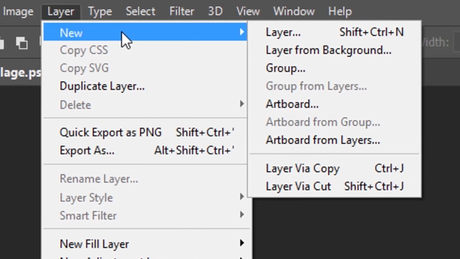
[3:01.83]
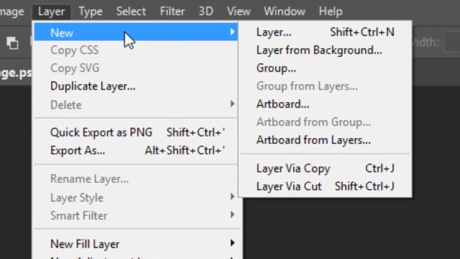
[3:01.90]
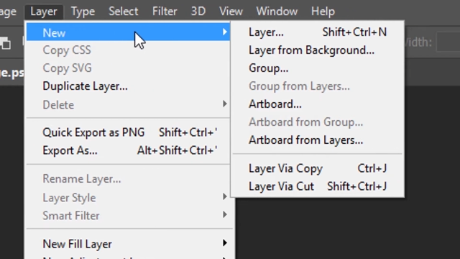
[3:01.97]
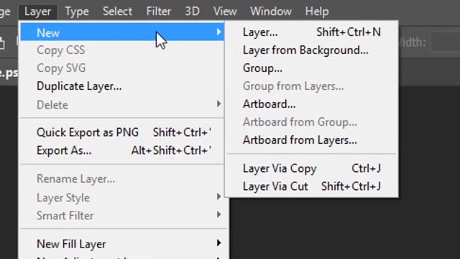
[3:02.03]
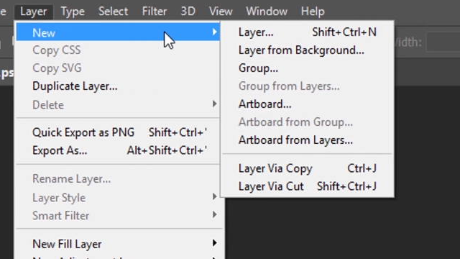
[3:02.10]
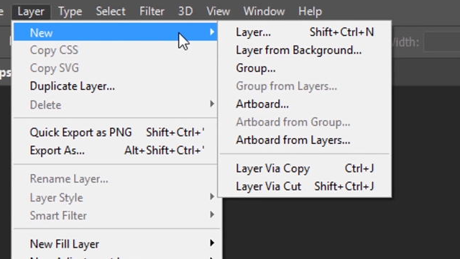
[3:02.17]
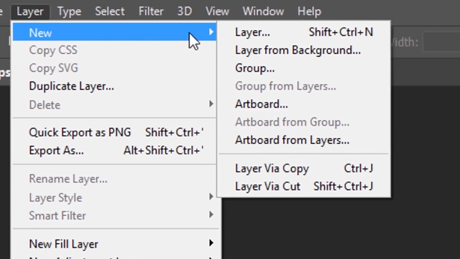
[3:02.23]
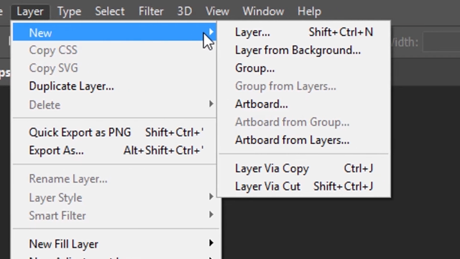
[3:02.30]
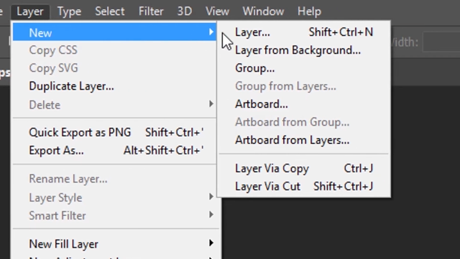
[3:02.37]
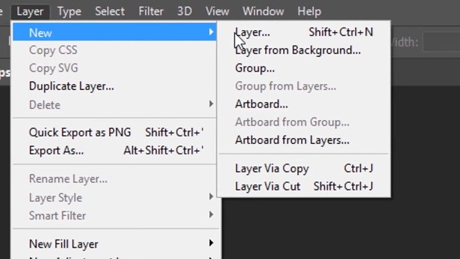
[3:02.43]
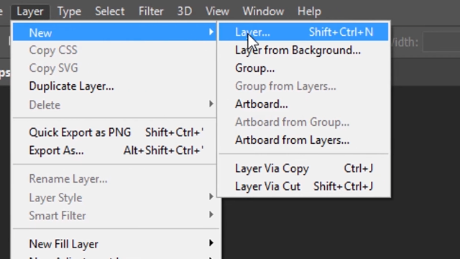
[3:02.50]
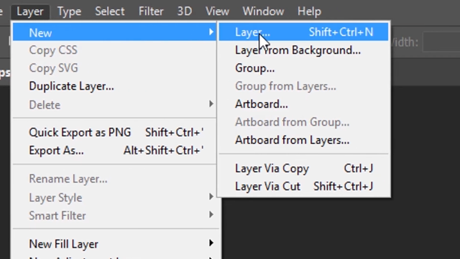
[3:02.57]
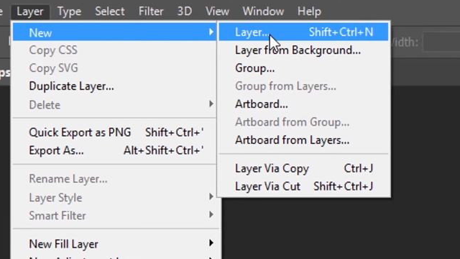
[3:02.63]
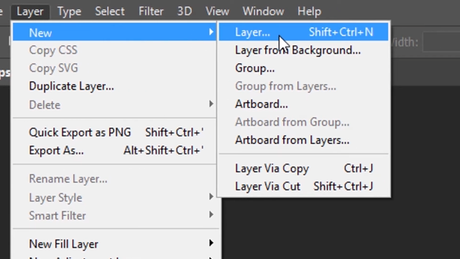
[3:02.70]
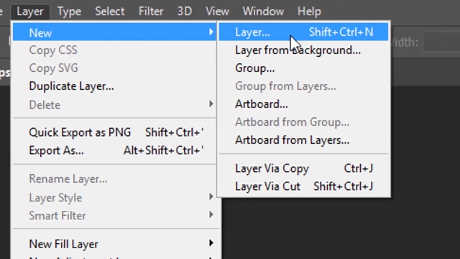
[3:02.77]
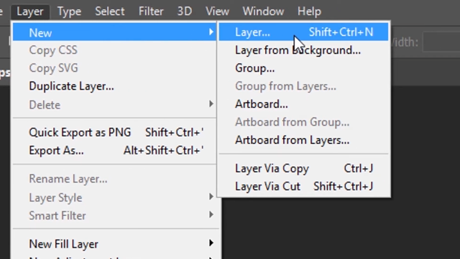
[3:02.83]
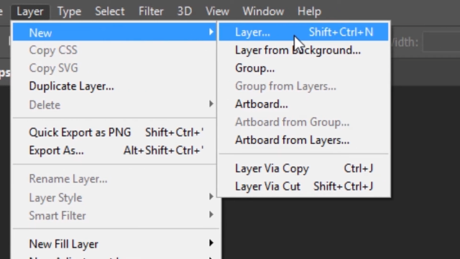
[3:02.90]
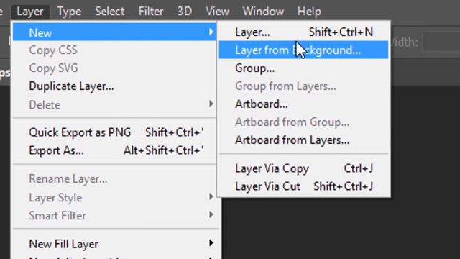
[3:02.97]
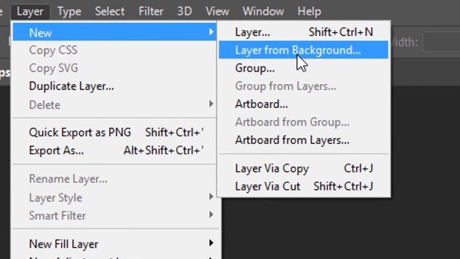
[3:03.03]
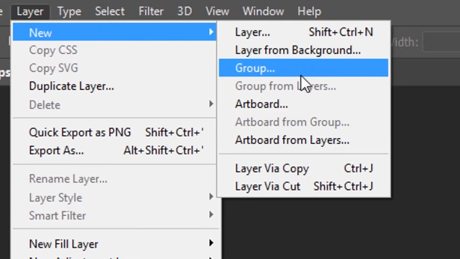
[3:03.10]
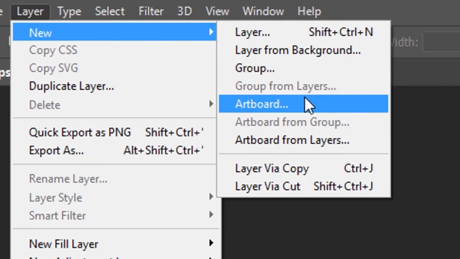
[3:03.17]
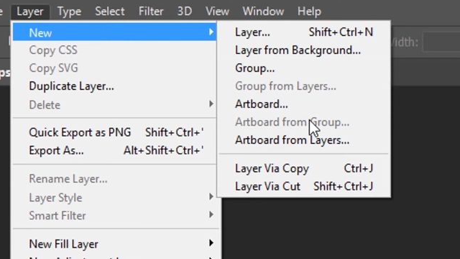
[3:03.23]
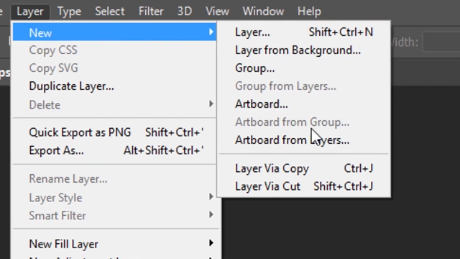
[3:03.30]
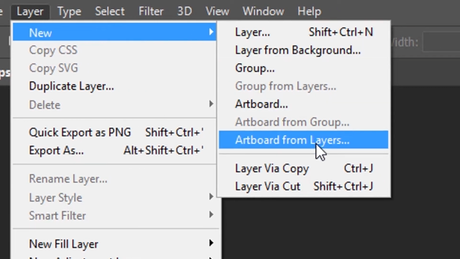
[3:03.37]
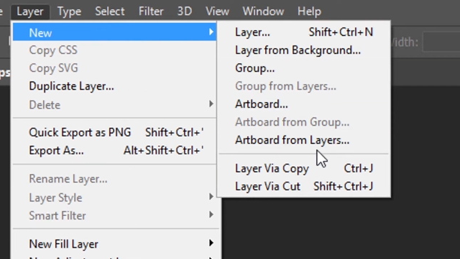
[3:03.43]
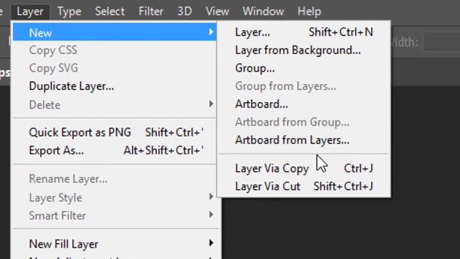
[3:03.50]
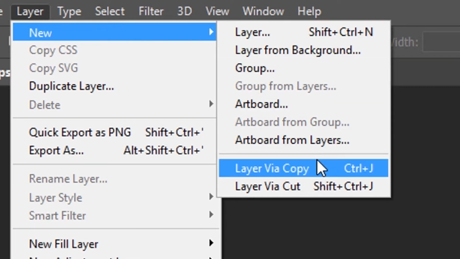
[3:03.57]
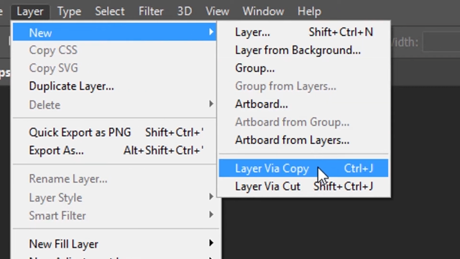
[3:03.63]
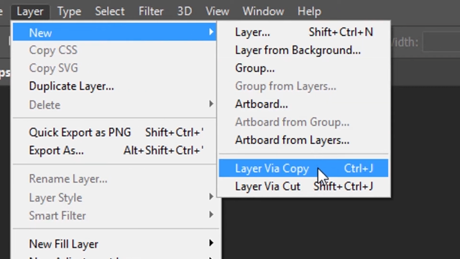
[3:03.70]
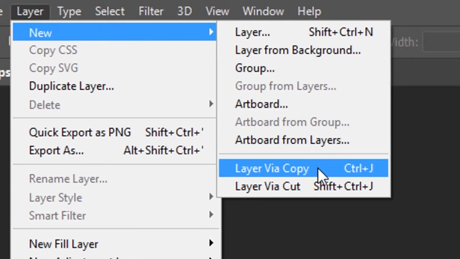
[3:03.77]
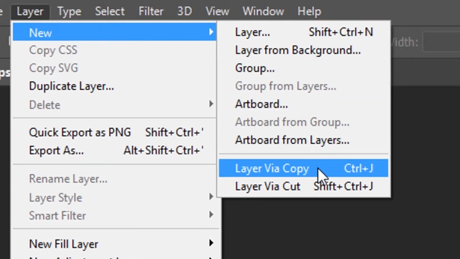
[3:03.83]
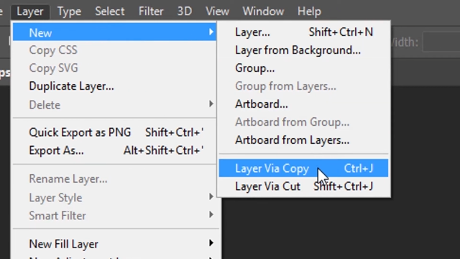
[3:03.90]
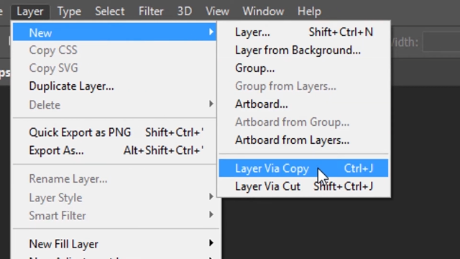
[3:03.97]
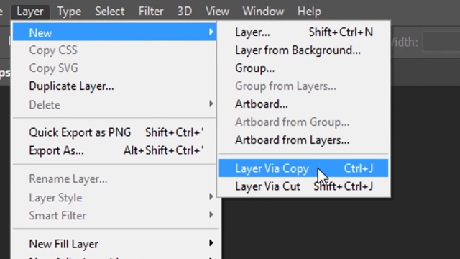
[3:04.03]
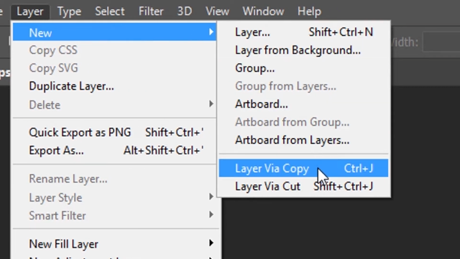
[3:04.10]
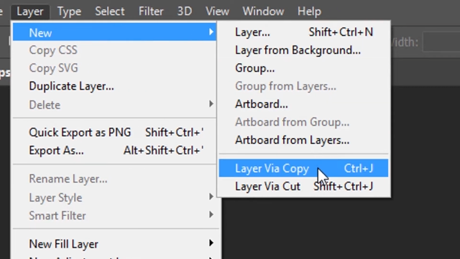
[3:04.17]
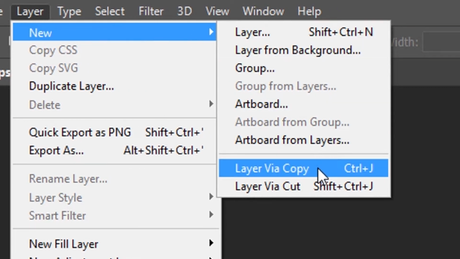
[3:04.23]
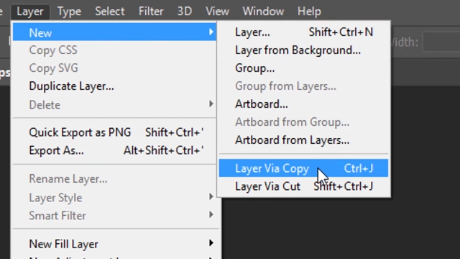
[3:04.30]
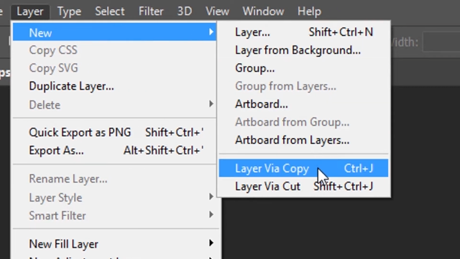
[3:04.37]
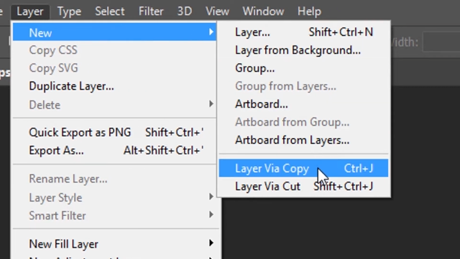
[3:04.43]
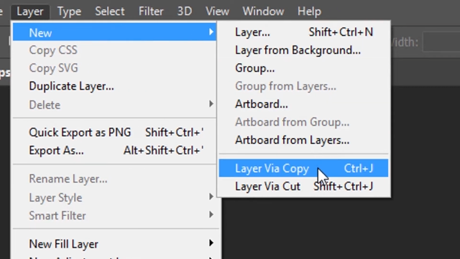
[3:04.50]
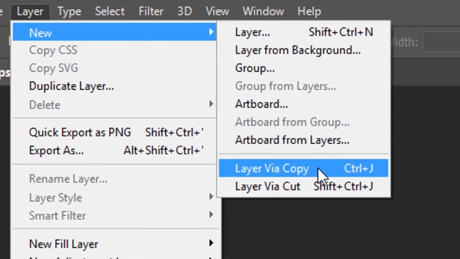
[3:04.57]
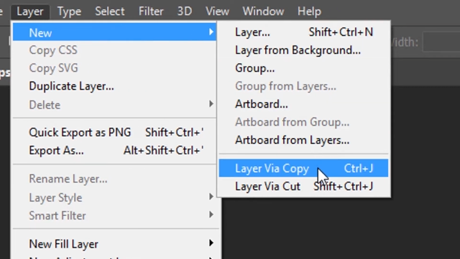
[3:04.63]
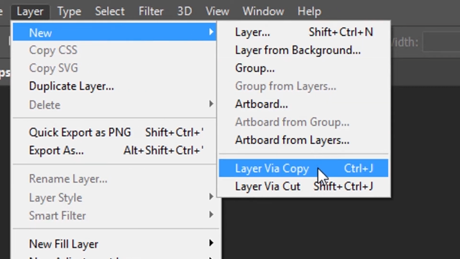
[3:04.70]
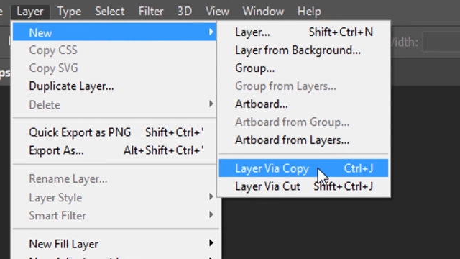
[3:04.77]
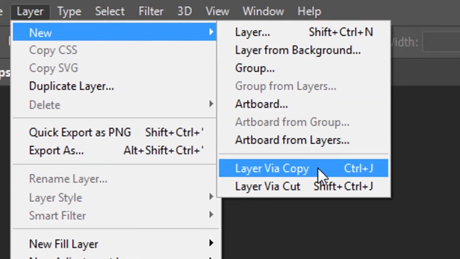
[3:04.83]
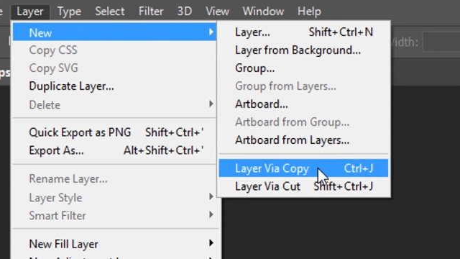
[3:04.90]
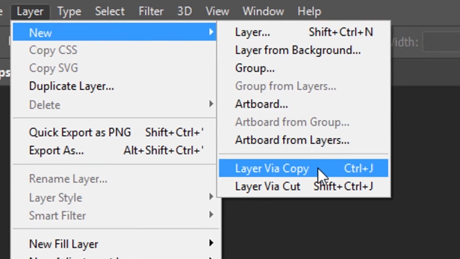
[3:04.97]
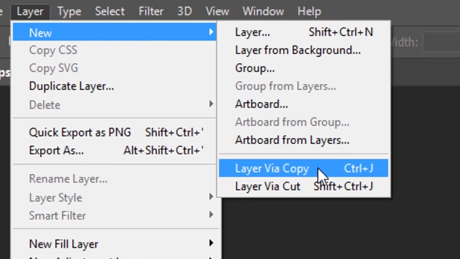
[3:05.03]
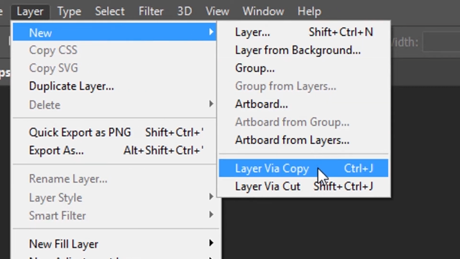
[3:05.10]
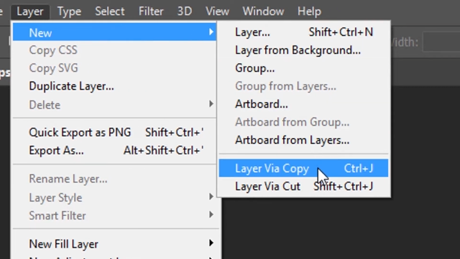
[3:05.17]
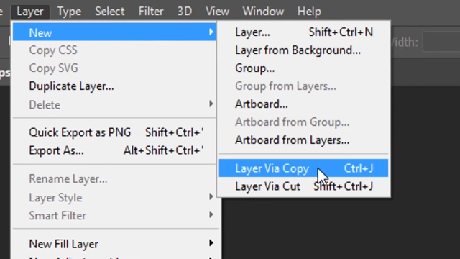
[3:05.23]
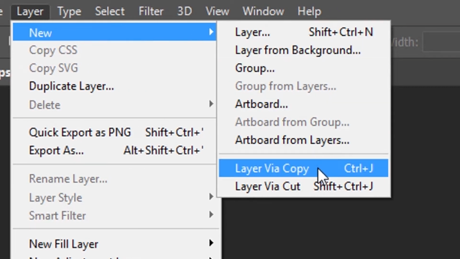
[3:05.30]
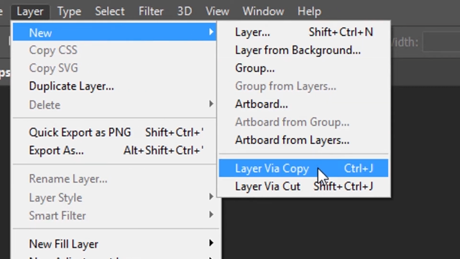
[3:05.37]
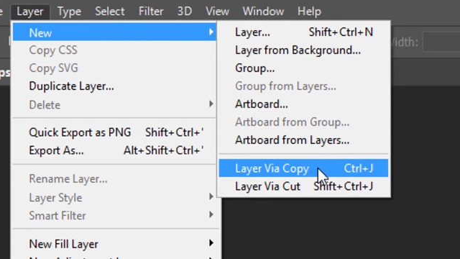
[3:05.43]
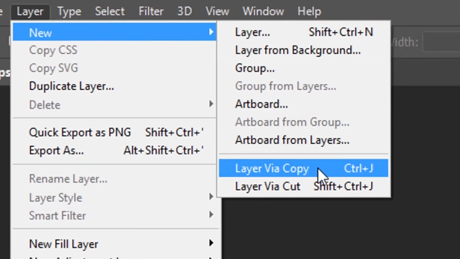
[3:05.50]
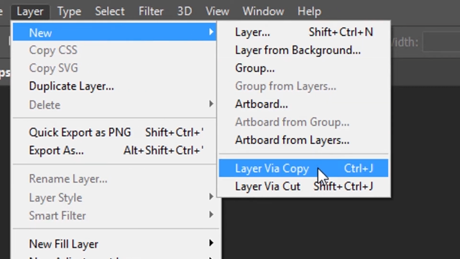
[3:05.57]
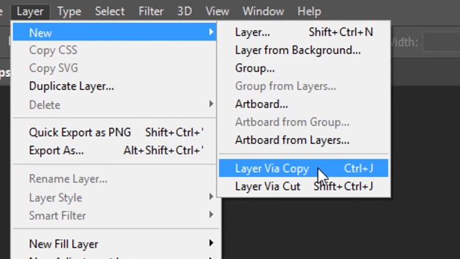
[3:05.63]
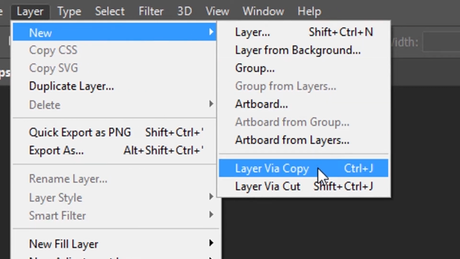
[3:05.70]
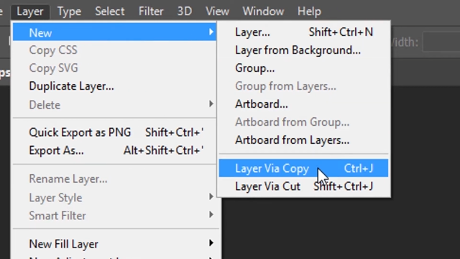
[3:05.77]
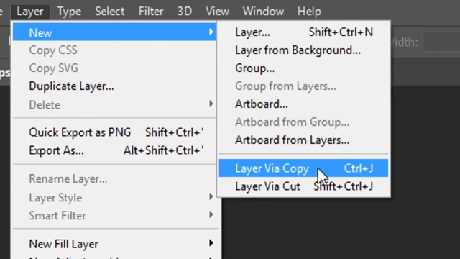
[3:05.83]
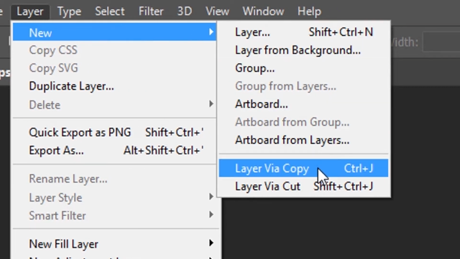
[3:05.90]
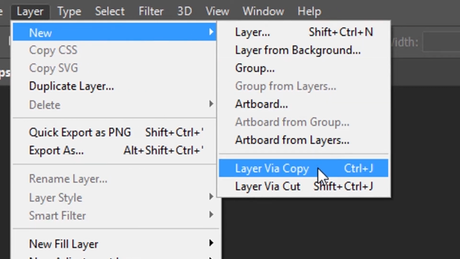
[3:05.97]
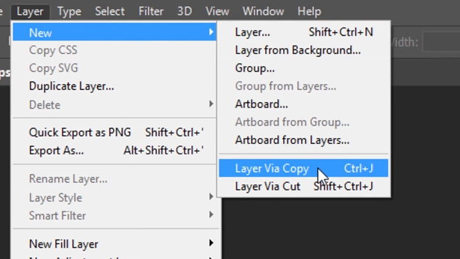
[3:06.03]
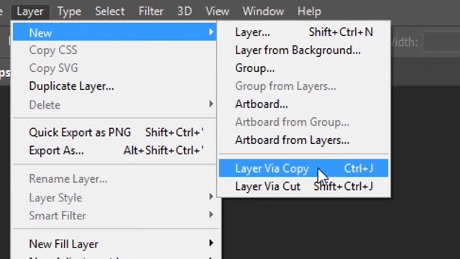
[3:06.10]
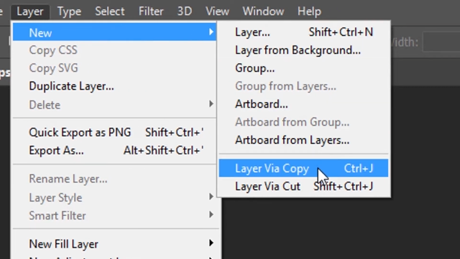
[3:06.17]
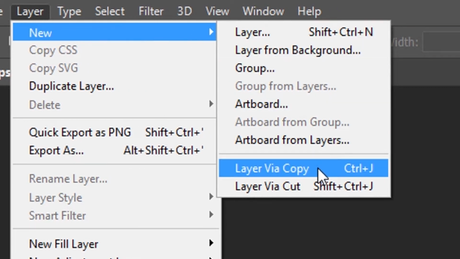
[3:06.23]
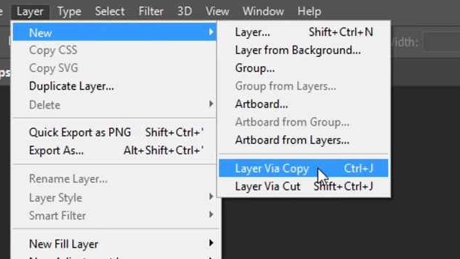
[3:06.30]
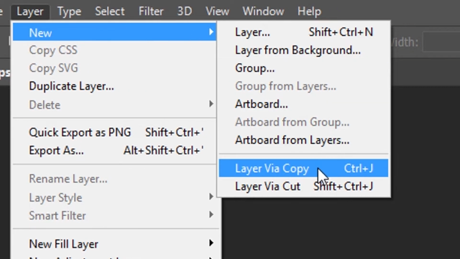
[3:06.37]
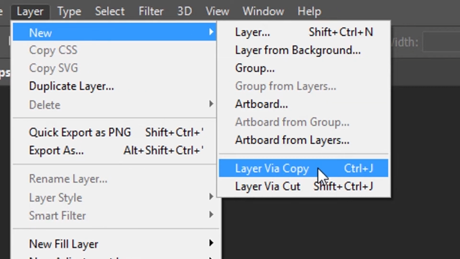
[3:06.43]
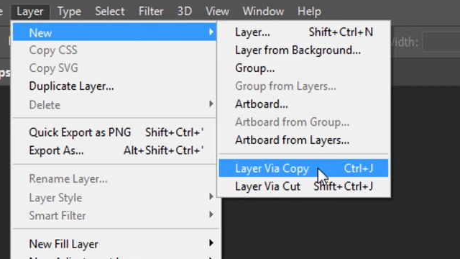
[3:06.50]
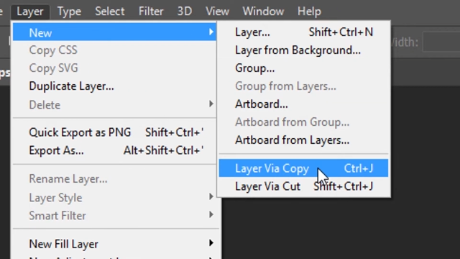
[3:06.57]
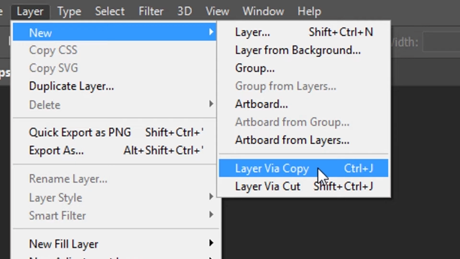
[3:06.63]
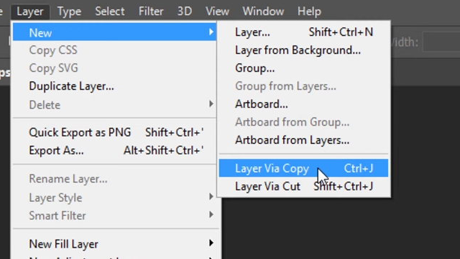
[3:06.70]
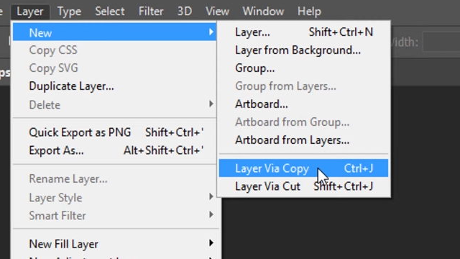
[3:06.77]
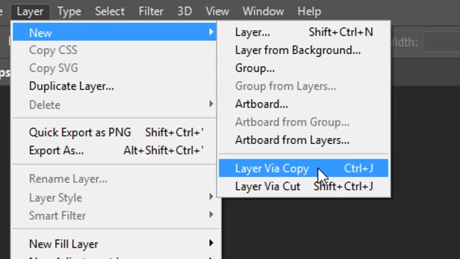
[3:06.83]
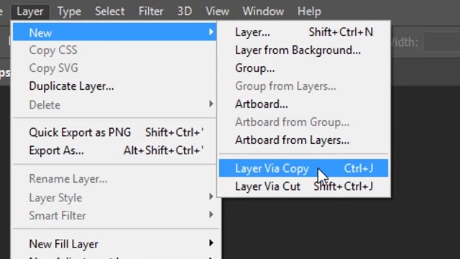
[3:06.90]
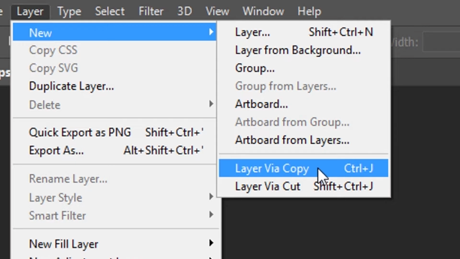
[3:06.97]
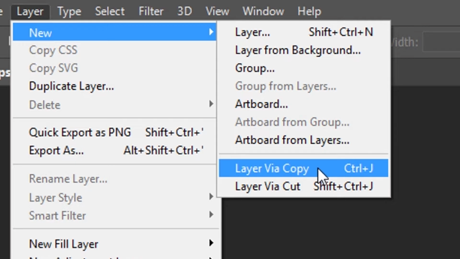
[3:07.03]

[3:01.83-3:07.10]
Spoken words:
Nobody's mouth can be seen.